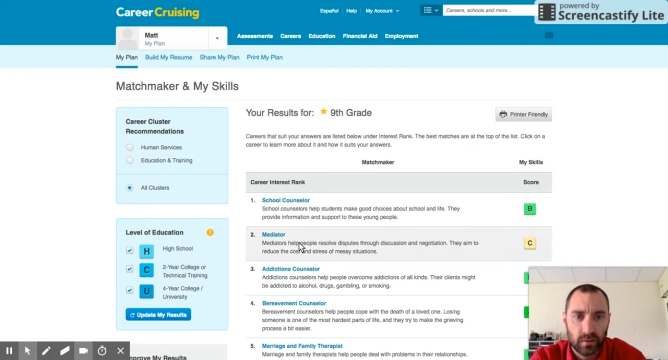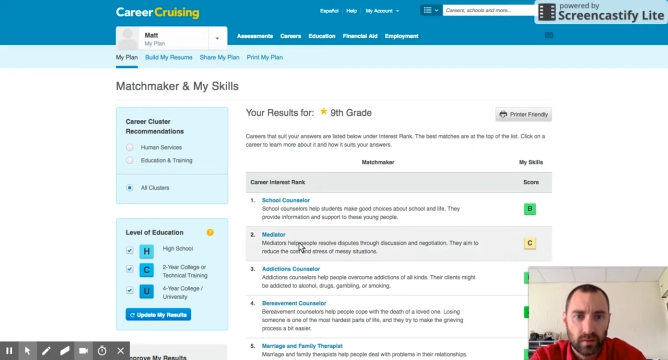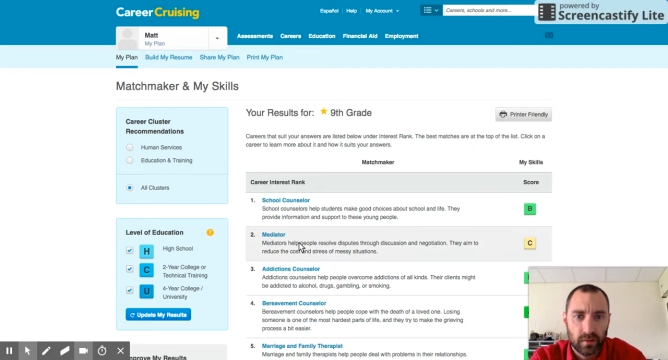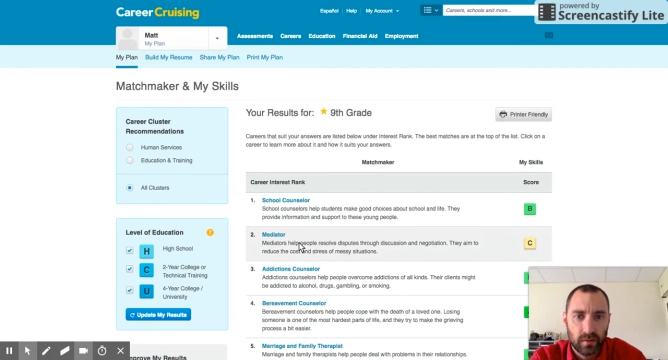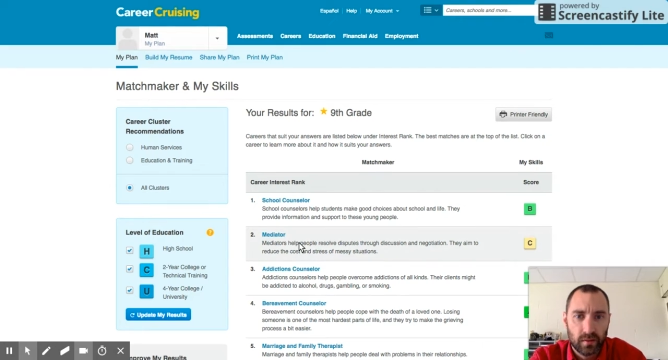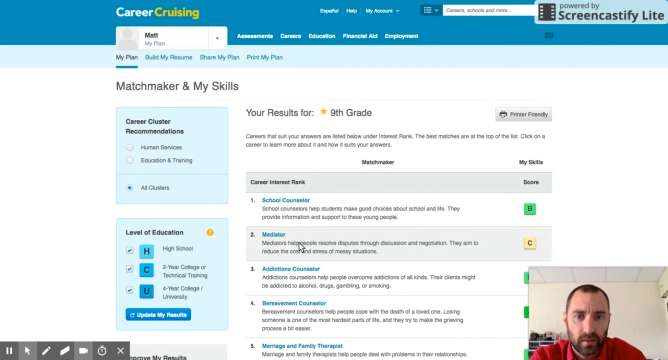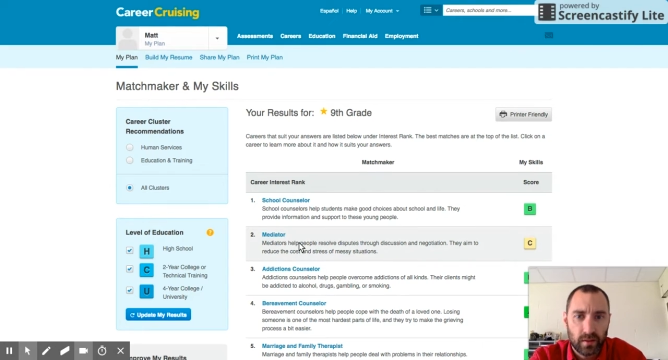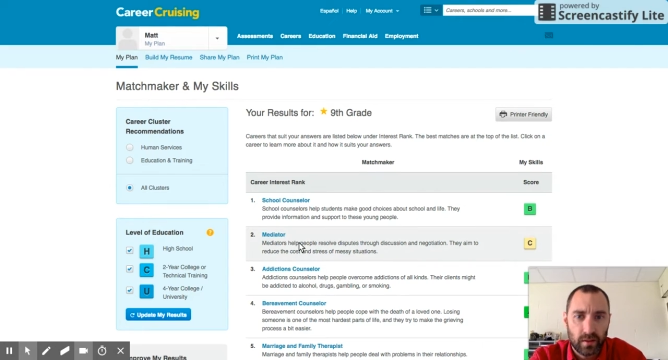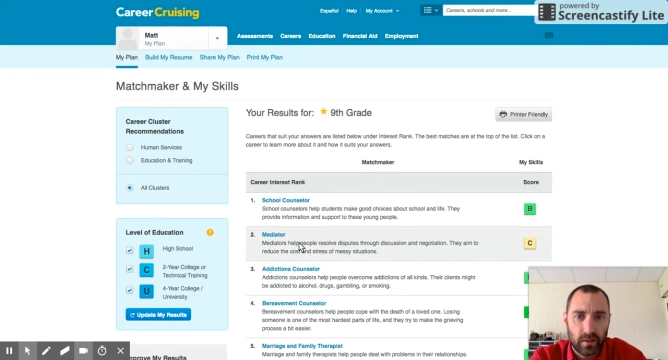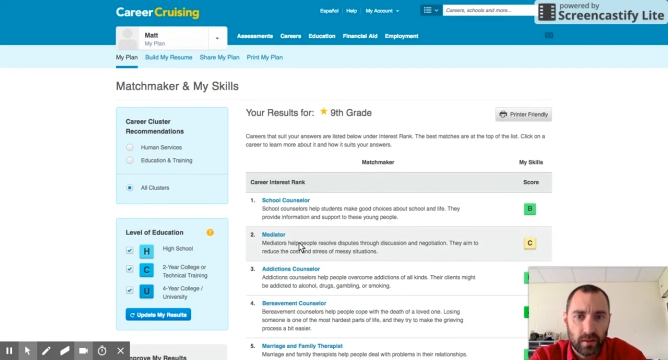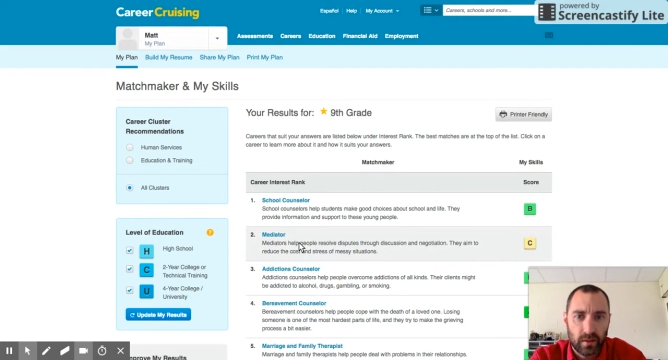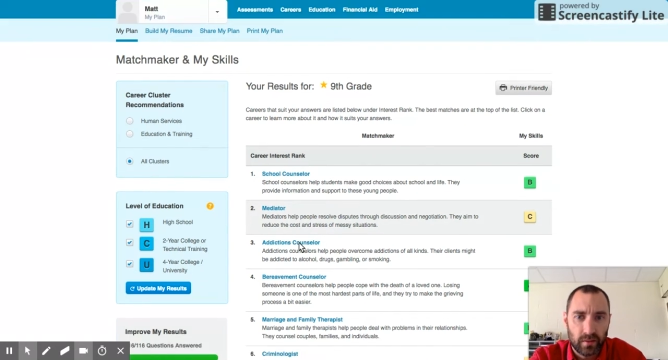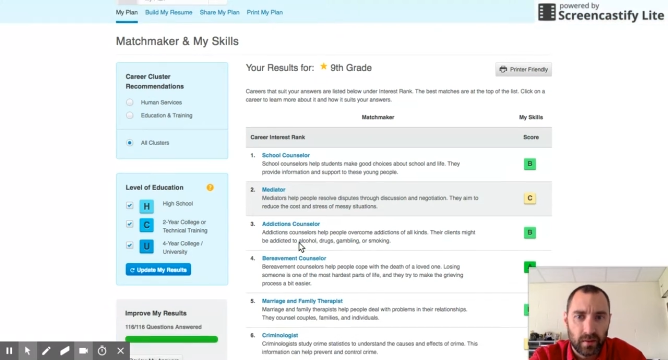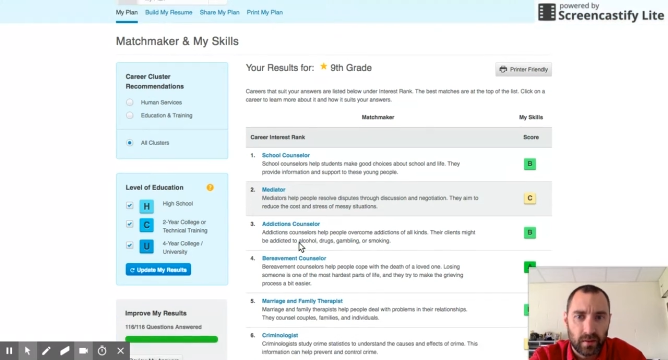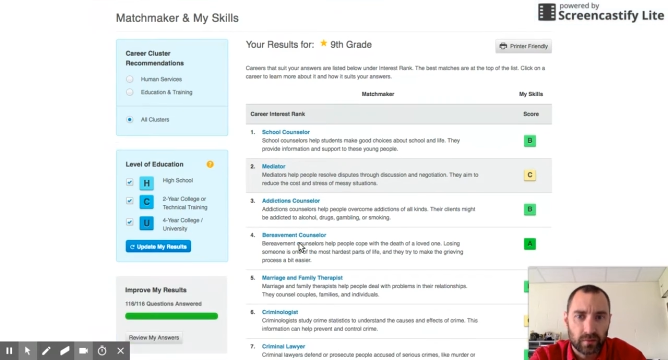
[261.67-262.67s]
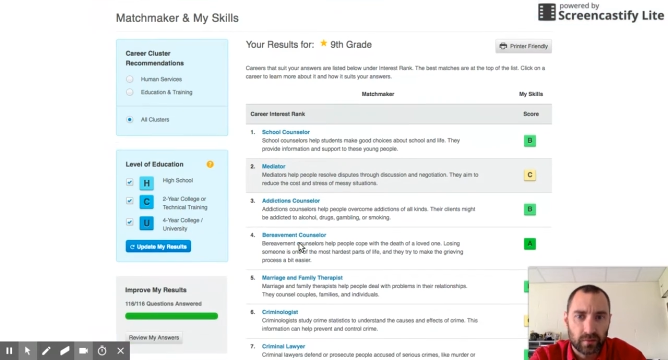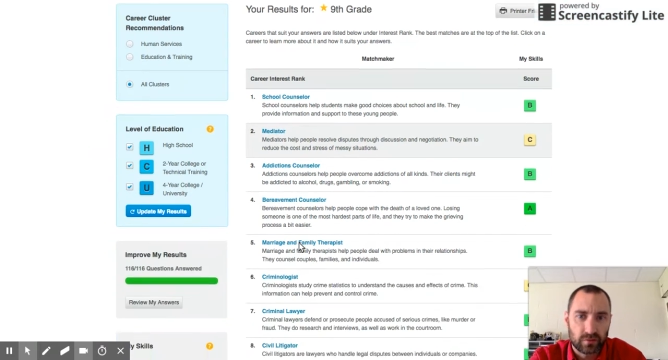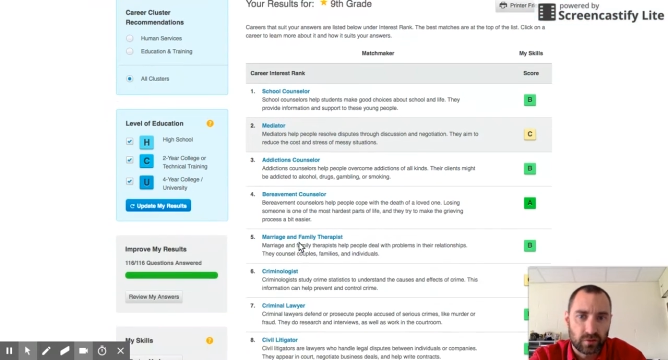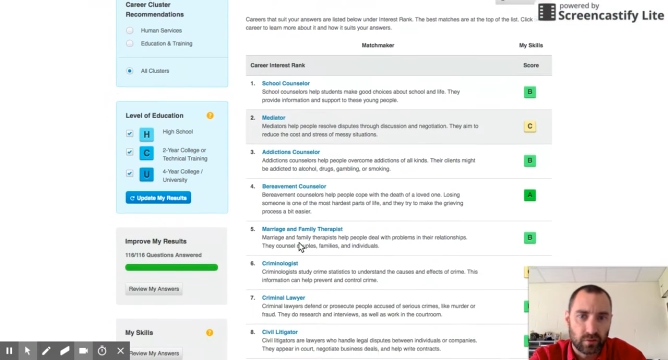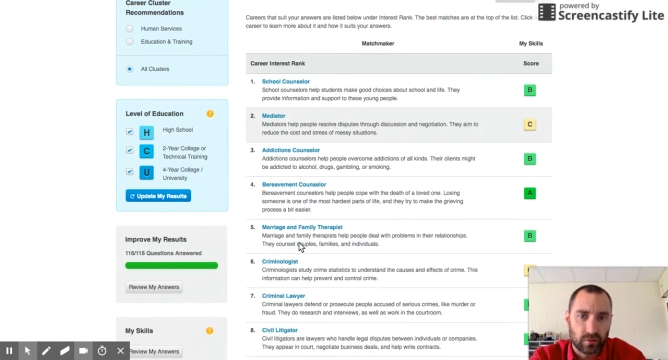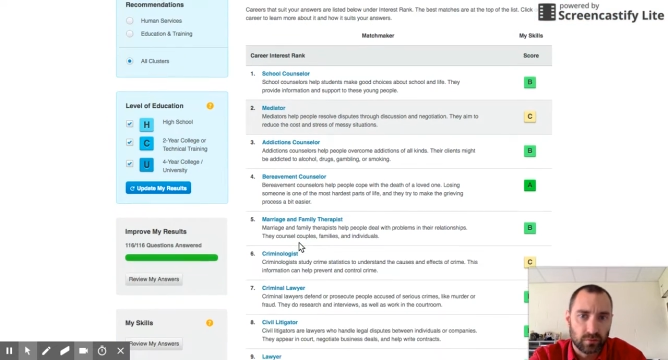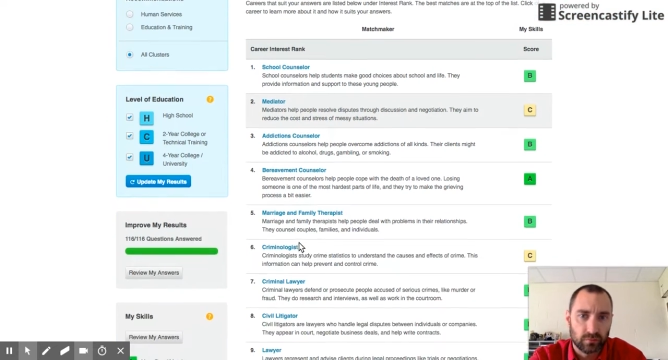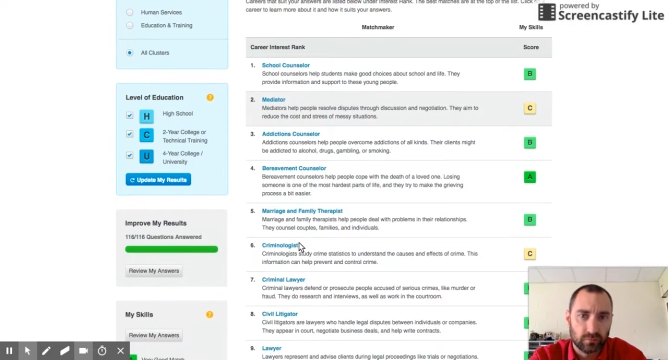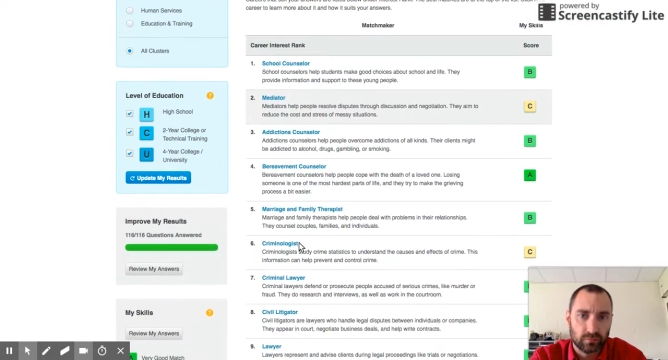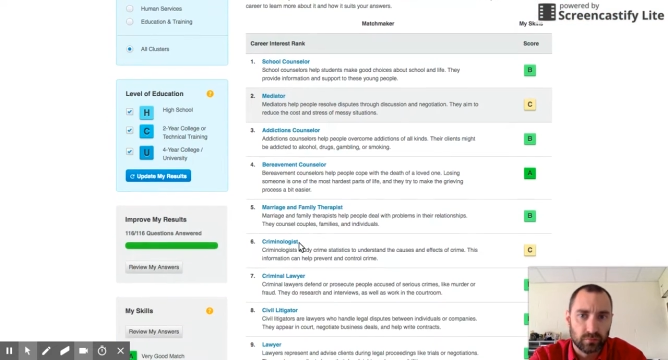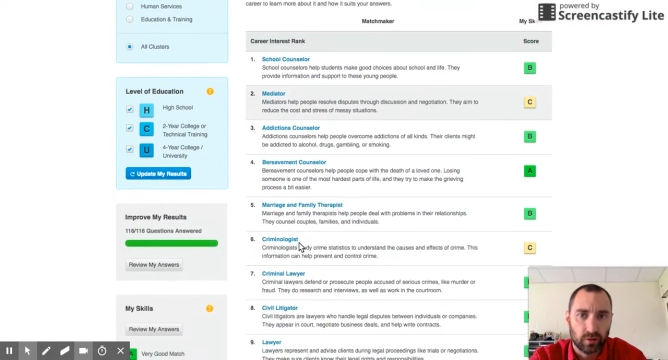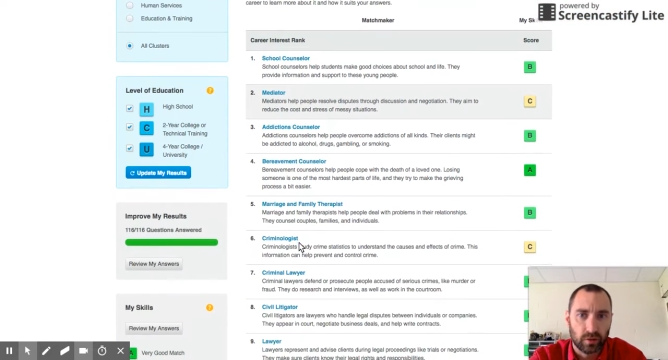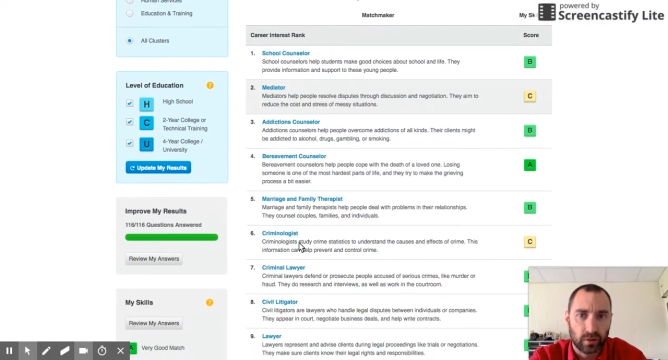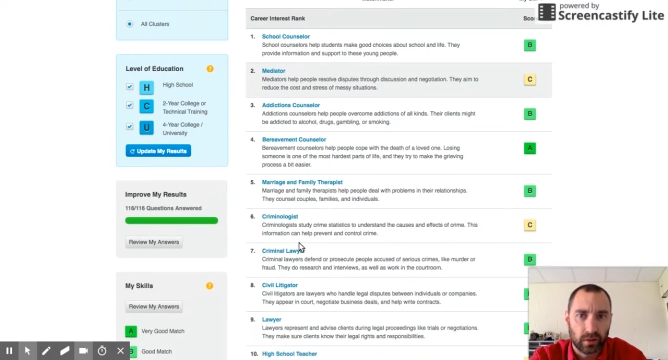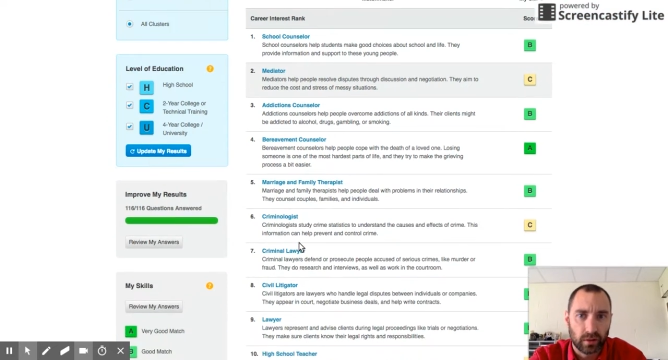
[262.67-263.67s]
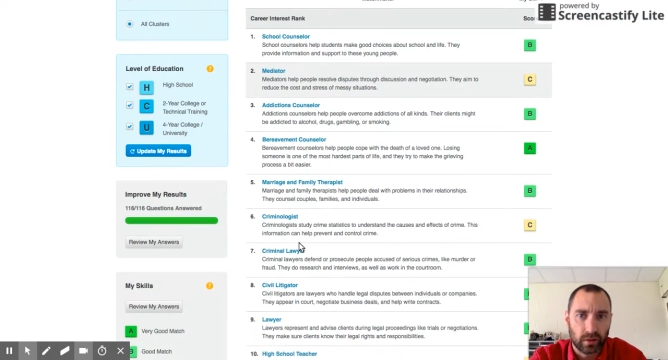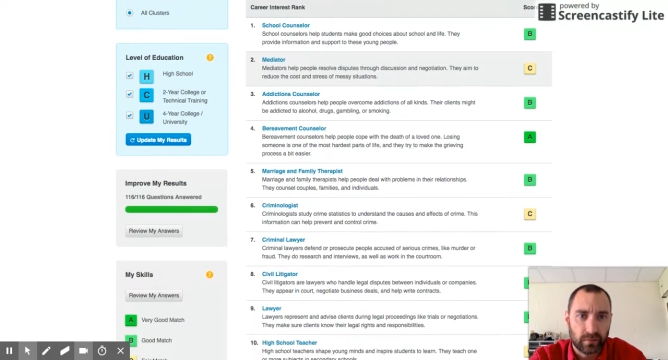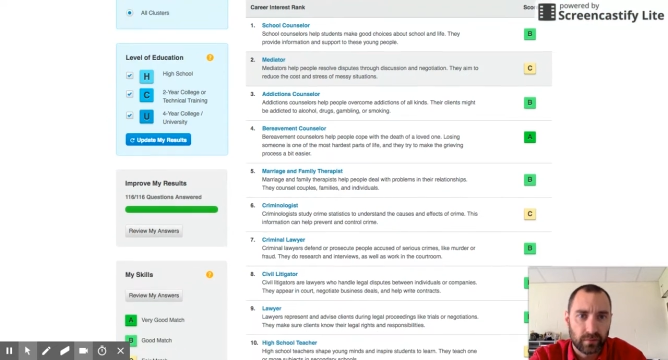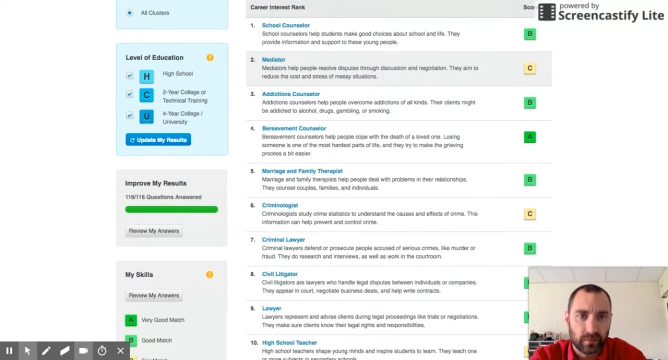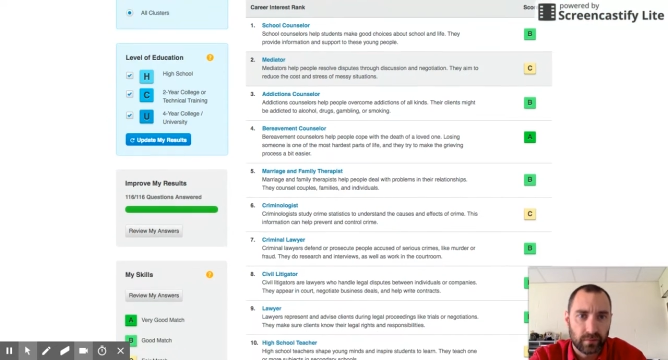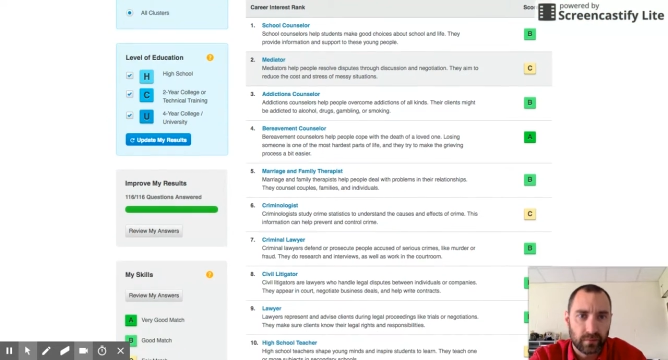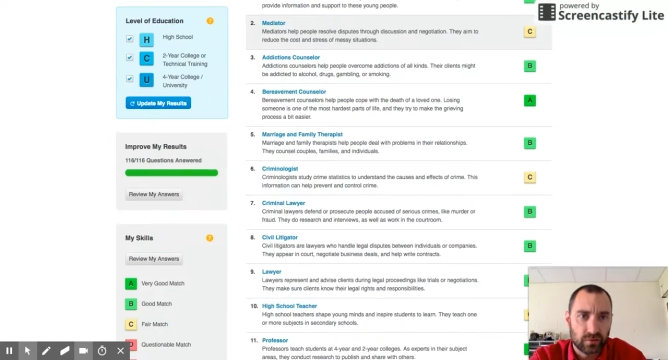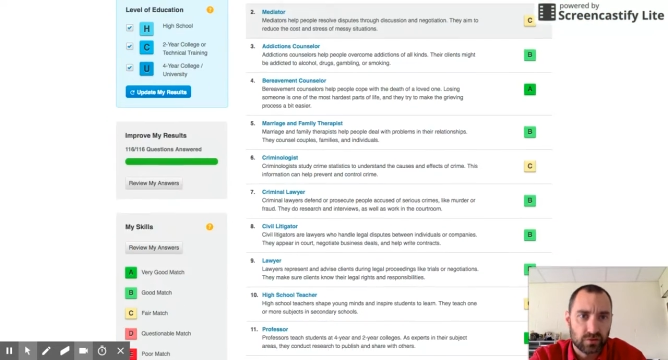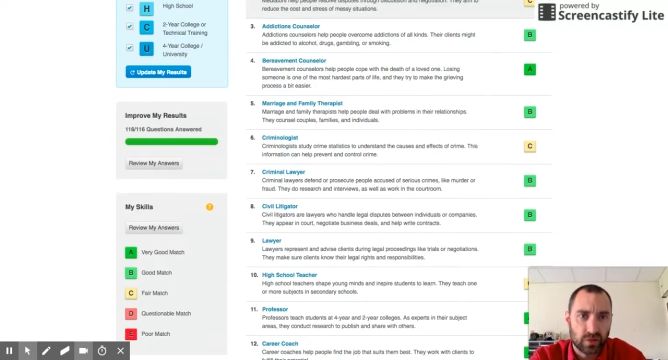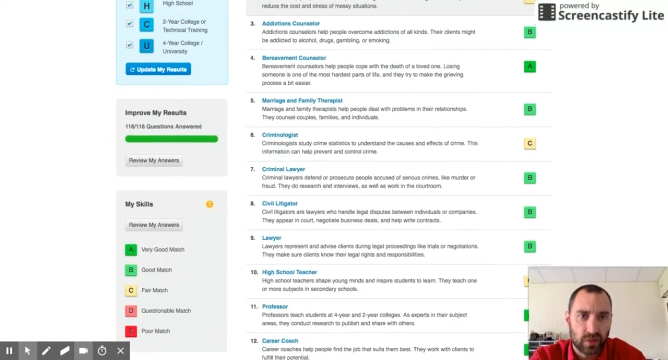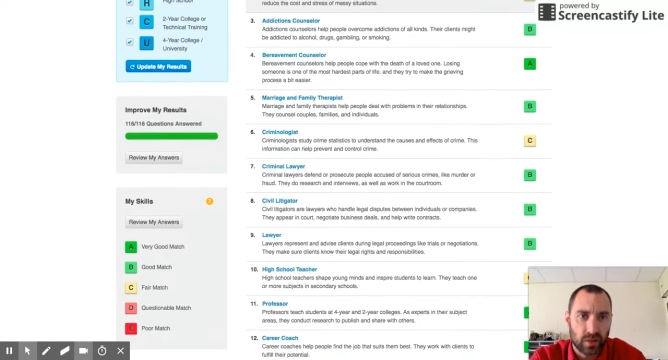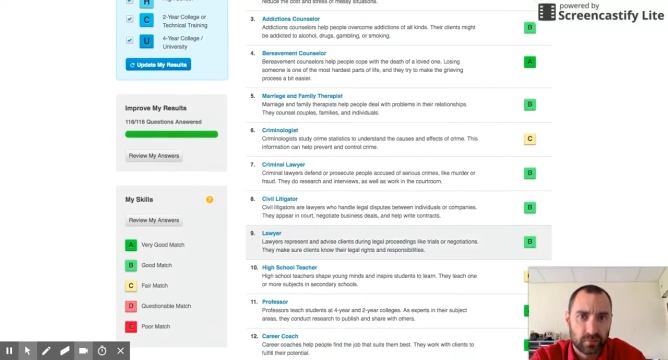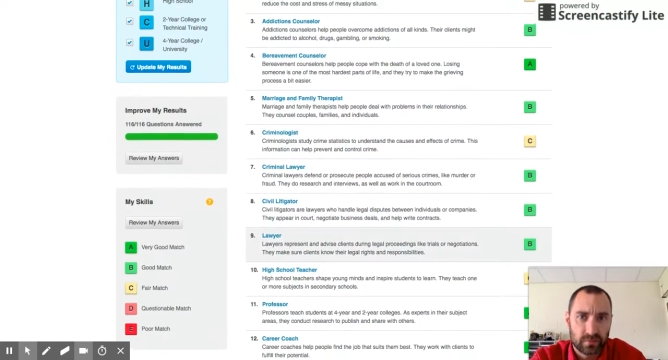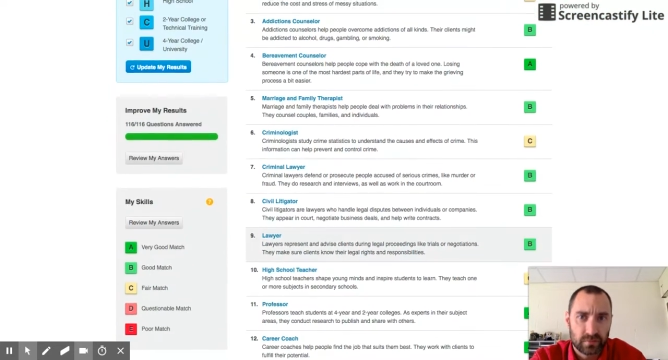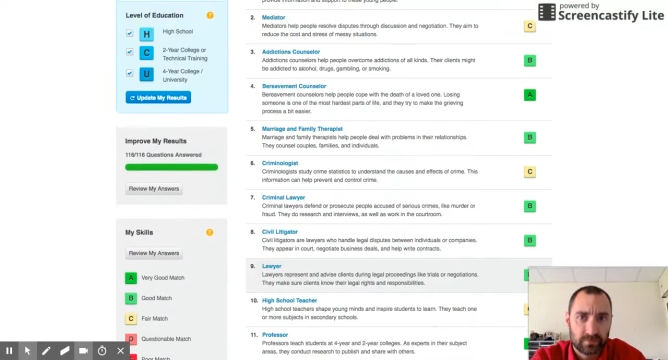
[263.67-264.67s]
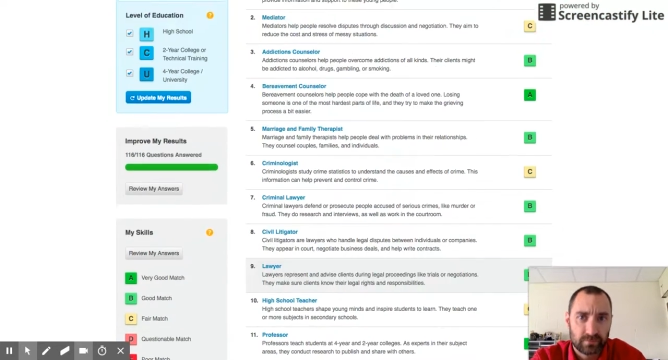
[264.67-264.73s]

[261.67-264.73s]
And now start looking at these jobs.